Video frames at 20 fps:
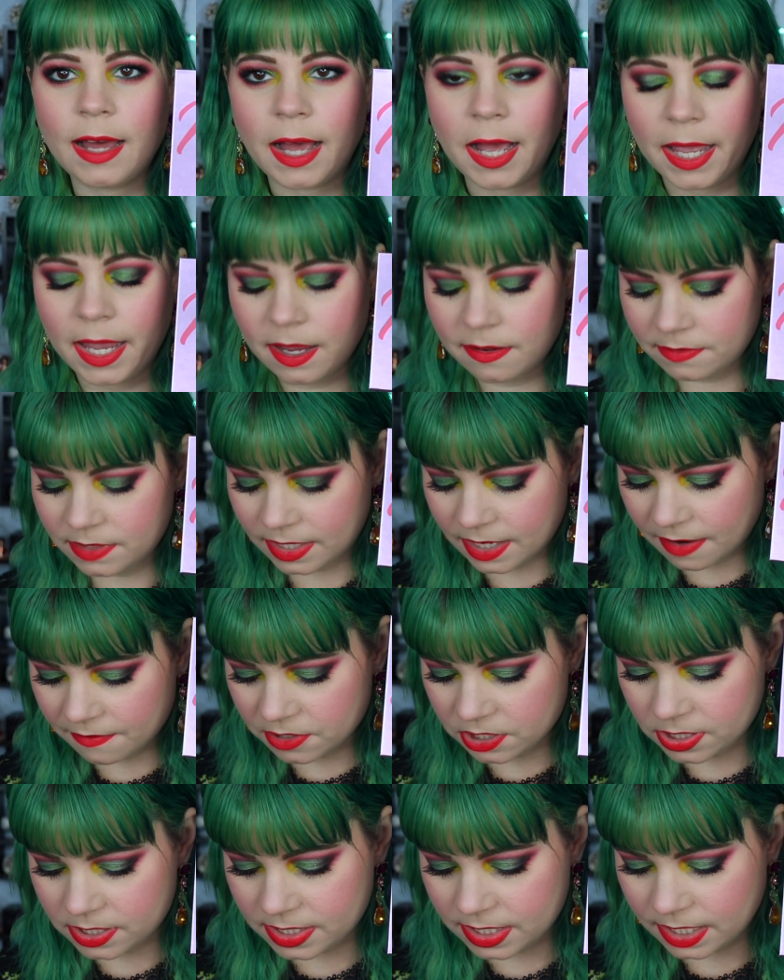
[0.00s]
I have
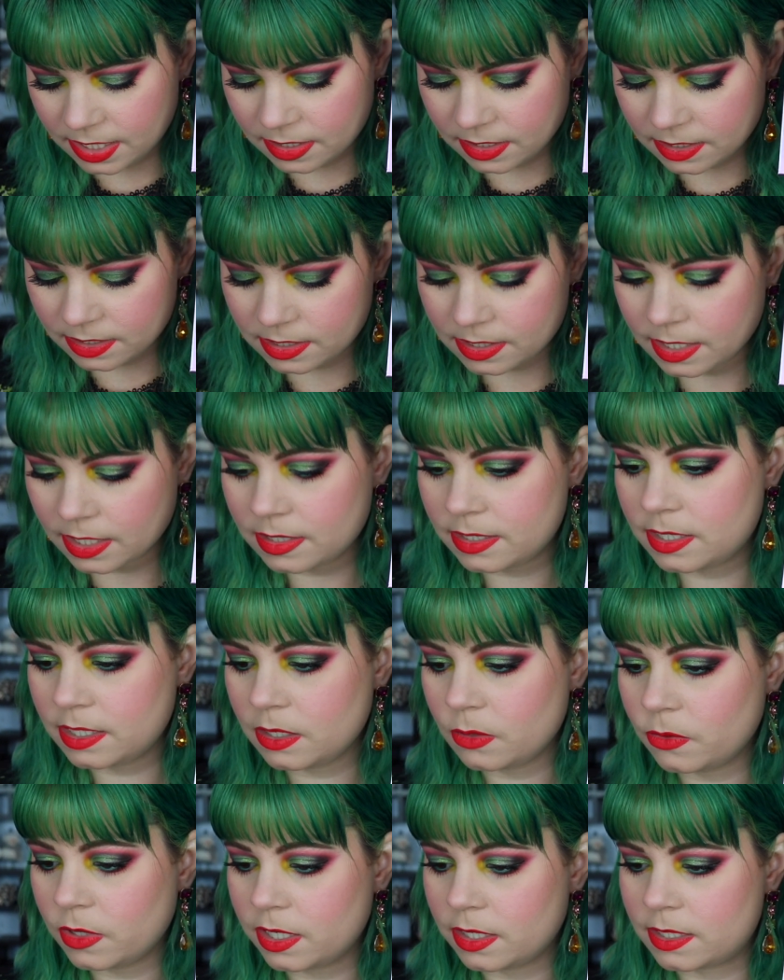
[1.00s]
never seen this. Let's
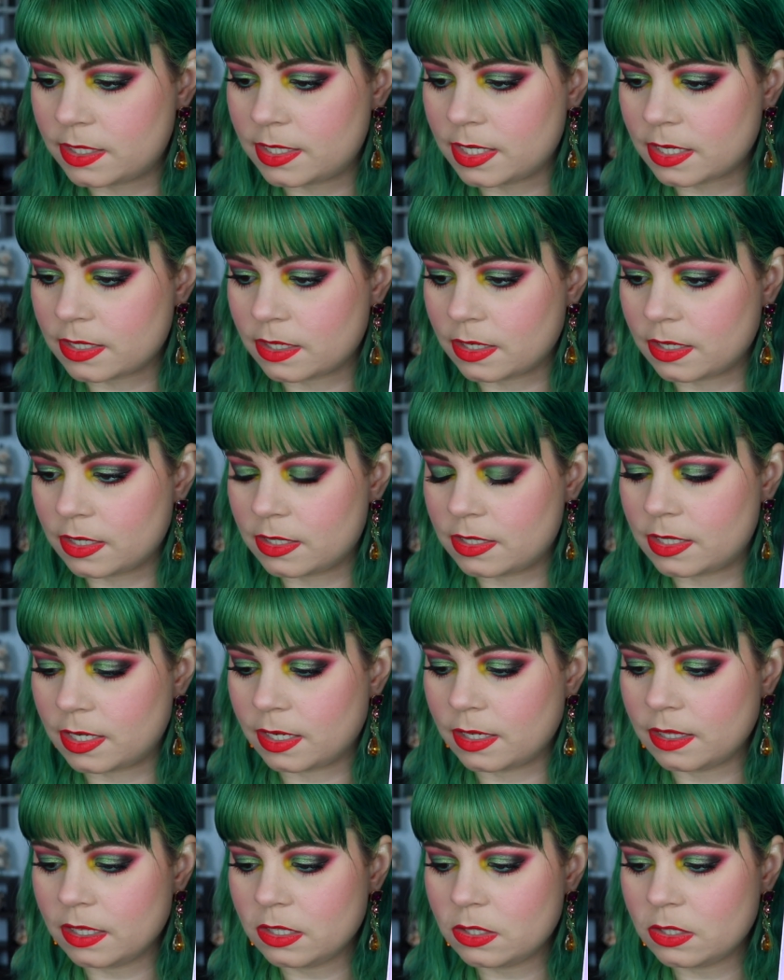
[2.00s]
see what it says on this thing.